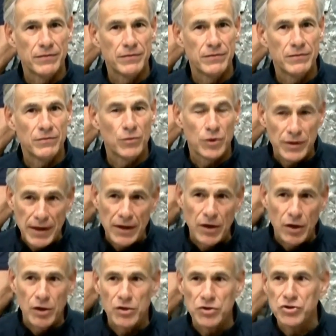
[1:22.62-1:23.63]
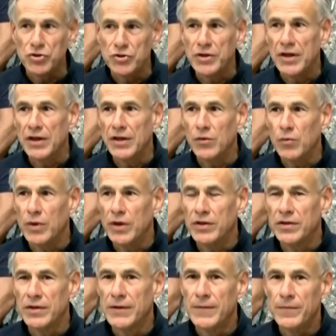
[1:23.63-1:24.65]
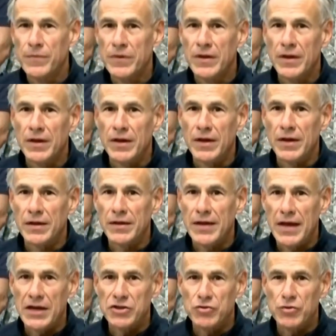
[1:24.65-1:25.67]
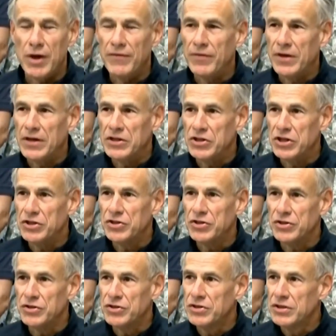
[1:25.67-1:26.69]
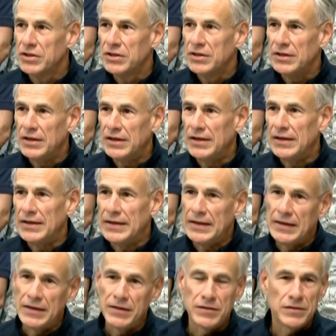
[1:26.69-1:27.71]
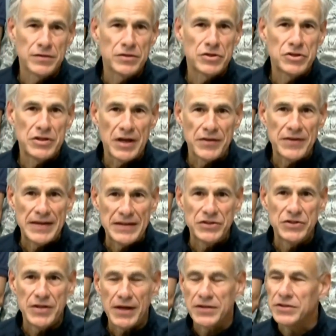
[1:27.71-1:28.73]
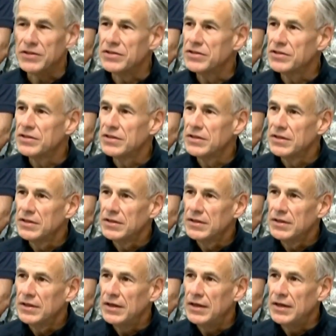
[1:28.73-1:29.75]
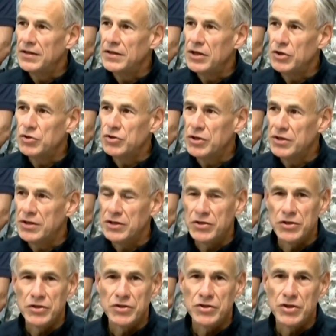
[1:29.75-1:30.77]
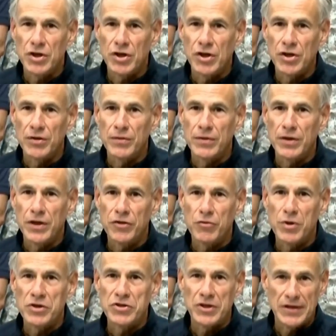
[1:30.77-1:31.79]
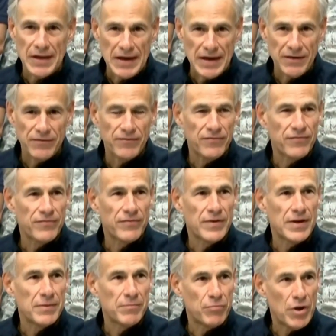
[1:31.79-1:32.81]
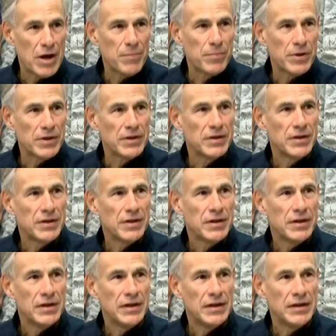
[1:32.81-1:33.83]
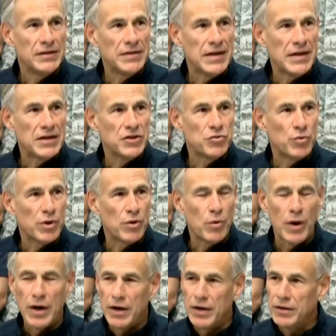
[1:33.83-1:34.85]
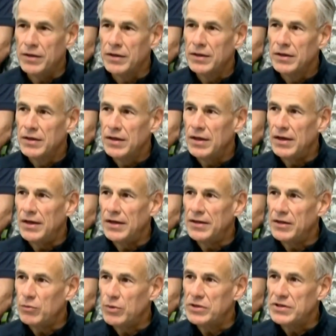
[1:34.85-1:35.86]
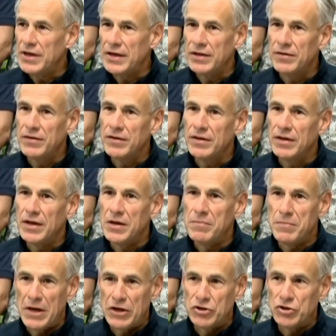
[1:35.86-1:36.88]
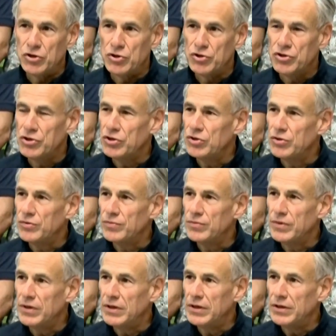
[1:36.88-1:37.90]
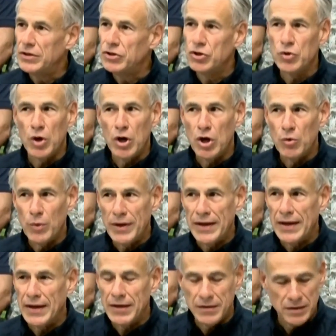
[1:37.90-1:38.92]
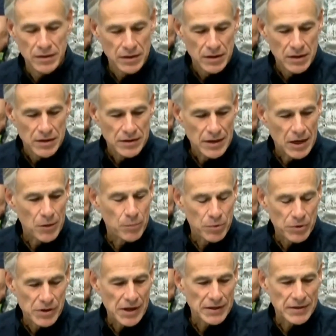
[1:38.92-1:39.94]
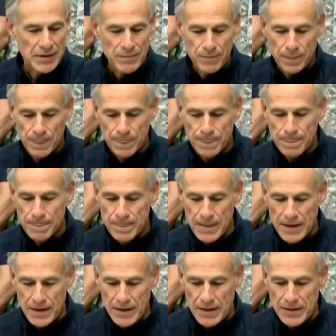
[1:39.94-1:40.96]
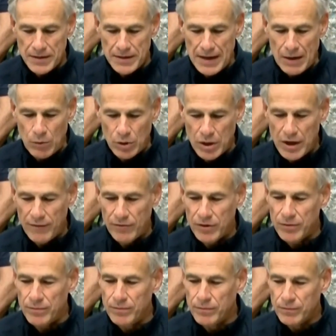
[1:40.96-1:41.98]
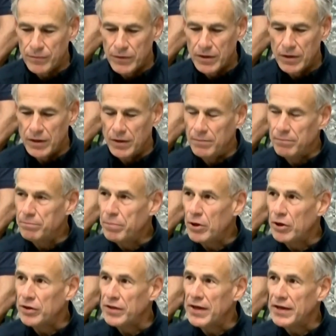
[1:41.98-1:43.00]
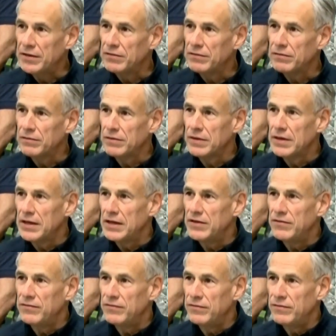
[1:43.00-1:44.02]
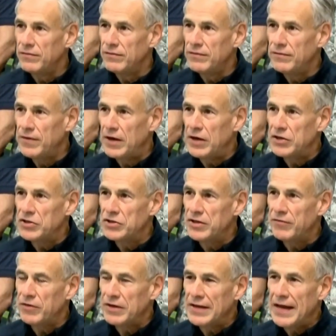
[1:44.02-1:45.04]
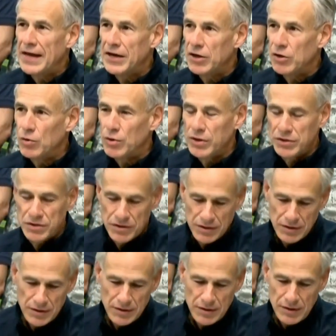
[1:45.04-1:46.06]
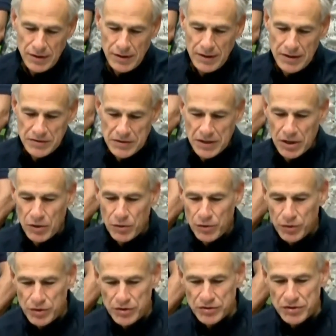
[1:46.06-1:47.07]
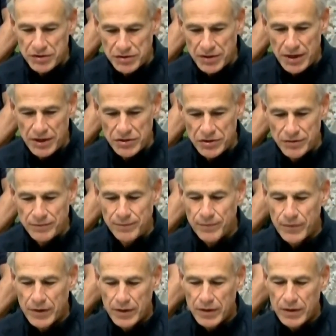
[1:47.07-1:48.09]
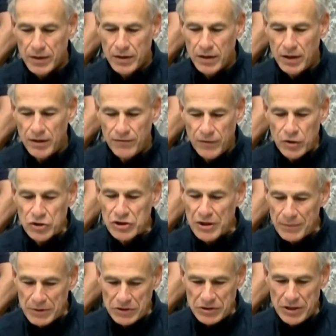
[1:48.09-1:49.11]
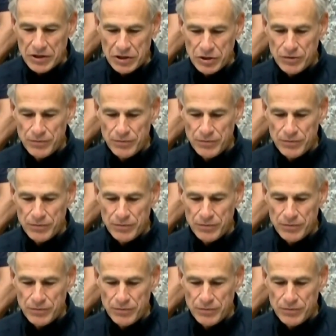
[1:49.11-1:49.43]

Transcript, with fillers: we're now also dealing with uh, catastrophic conditions uh, in southeast Texas. And those conditions are a threat to life and property. And that is required uh, that we take uh, measures to uh, do all we can to help protect them. And I will cover part of that in various different categories as I go through this discussion. first, let me tell you